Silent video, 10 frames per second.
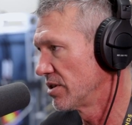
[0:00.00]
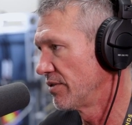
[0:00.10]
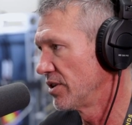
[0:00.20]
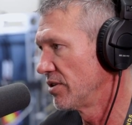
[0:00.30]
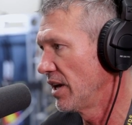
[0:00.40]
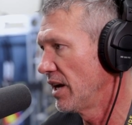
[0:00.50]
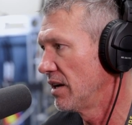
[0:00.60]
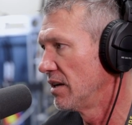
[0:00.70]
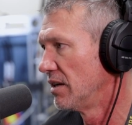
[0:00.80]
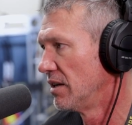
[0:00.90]
You ever do
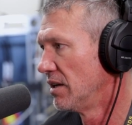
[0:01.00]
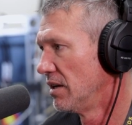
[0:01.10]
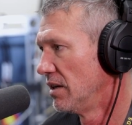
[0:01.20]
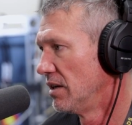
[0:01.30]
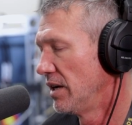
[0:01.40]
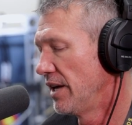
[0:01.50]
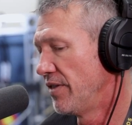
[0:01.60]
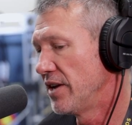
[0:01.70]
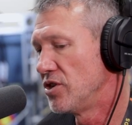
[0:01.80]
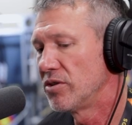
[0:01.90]
that? Uh, yes. And
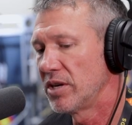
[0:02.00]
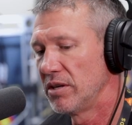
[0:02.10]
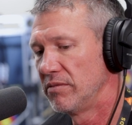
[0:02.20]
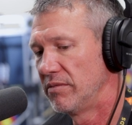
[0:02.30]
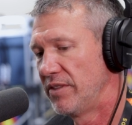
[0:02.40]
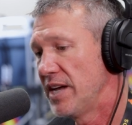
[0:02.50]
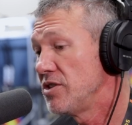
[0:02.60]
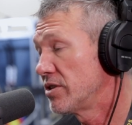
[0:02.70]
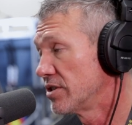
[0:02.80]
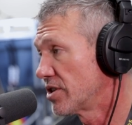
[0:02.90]
then you can then
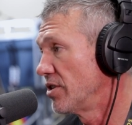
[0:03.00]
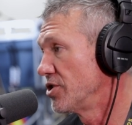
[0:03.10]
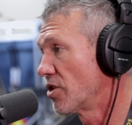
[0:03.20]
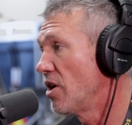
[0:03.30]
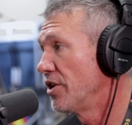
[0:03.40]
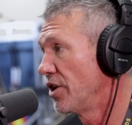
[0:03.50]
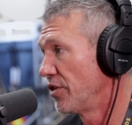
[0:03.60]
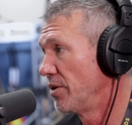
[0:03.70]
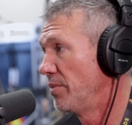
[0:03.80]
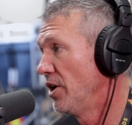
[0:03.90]
you can start drawing
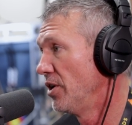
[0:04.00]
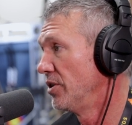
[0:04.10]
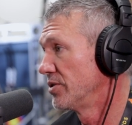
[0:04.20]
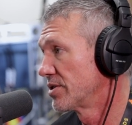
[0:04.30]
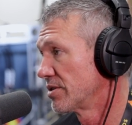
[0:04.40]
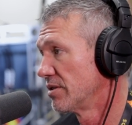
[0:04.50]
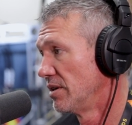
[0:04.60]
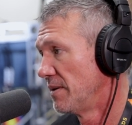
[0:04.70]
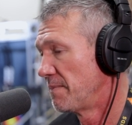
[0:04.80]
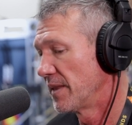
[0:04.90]
other bows. Yeah.
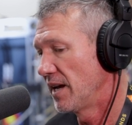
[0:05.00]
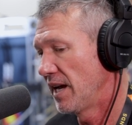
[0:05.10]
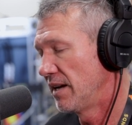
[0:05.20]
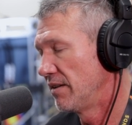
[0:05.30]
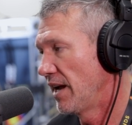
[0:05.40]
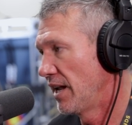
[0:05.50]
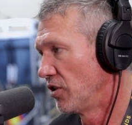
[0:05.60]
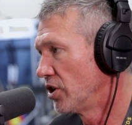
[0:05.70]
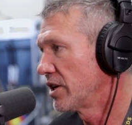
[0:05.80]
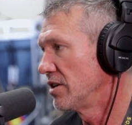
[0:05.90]
And
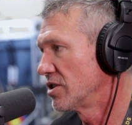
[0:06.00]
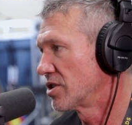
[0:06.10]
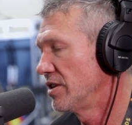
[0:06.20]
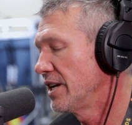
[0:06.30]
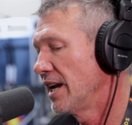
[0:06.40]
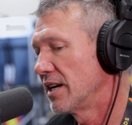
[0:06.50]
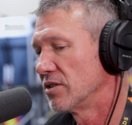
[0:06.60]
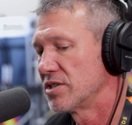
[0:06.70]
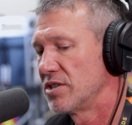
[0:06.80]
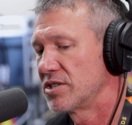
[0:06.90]
and look at your string
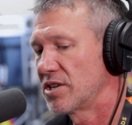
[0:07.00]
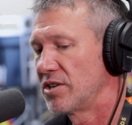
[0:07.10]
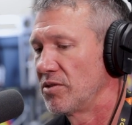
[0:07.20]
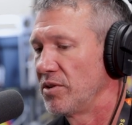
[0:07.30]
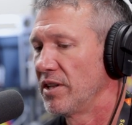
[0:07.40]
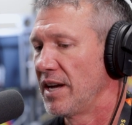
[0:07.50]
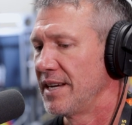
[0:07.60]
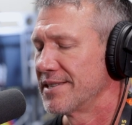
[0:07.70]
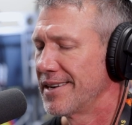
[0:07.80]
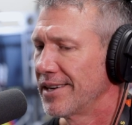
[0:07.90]
angles, and you start to
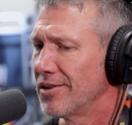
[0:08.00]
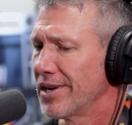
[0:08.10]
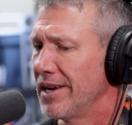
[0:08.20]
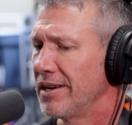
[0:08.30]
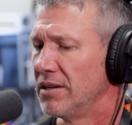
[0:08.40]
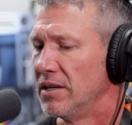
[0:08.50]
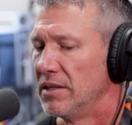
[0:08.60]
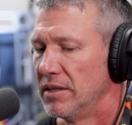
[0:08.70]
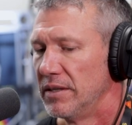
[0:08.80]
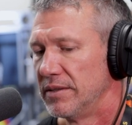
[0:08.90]
realize like, okay,
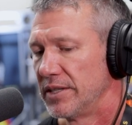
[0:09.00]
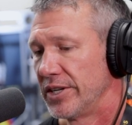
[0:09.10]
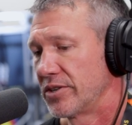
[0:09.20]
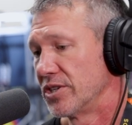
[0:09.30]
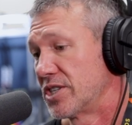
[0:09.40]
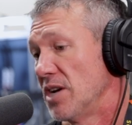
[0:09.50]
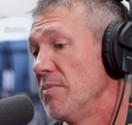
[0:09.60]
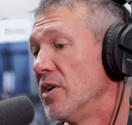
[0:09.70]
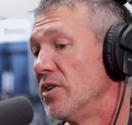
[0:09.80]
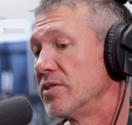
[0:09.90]
you know, because
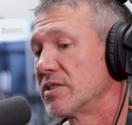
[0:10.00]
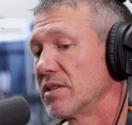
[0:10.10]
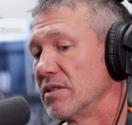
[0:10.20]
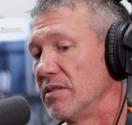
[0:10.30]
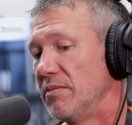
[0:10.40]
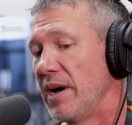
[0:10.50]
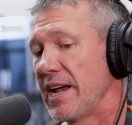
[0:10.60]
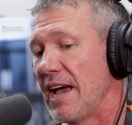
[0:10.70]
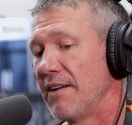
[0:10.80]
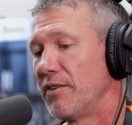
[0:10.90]
some bows
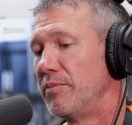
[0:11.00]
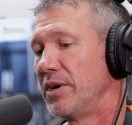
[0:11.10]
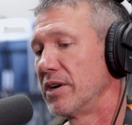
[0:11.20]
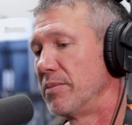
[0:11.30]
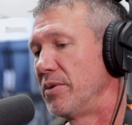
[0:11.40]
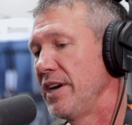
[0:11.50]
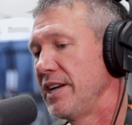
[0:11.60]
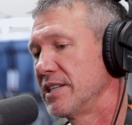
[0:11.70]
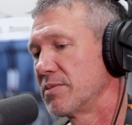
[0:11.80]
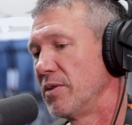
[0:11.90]
might have a bigger
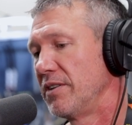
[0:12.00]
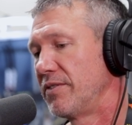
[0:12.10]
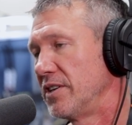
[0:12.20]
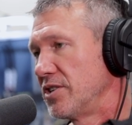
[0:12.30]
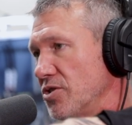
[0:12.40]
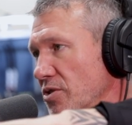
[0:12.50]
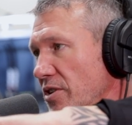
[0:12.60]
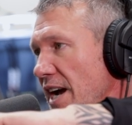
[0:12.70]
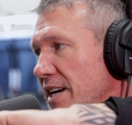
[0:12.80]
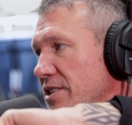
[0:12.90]
brace, but if they're
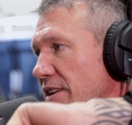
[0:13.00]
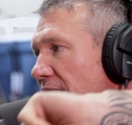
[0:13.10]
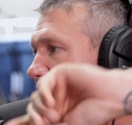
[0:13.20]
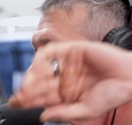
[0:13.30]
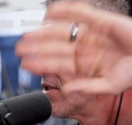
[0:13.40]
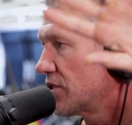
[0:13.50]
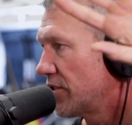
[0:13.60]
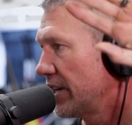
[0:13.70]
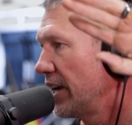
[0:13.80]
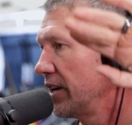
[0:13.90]
shorter axle to axle, the
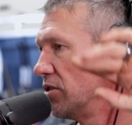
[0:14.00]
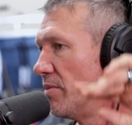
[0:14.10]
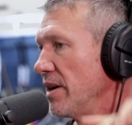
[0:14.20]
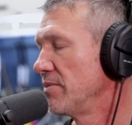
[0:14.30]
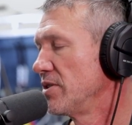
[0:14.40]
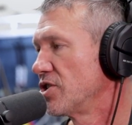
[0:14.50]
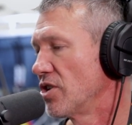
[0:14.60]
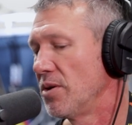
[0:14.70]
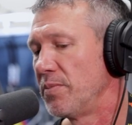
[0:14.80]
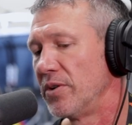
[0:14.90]
string angle string might angle. be
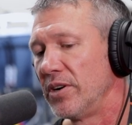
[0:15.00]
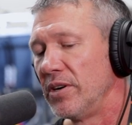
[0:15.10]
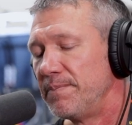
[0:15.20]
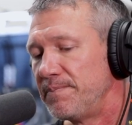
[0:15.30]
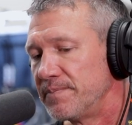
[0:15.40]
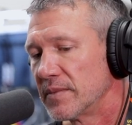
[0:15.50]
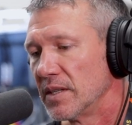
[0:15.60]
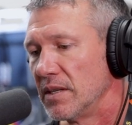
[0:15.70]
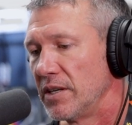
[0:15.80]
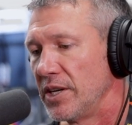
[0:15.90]
sharper. Yeah.
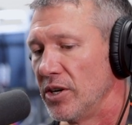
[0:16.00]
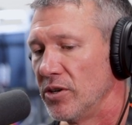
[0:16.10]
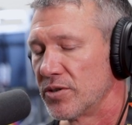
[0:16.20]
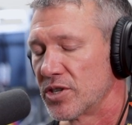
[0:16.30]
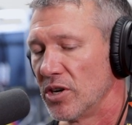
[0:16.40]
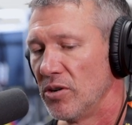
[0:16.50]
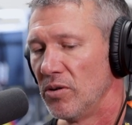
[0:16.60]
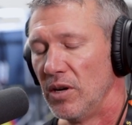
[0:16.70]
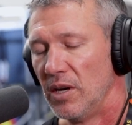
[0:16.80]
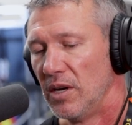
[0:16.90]
You know, so.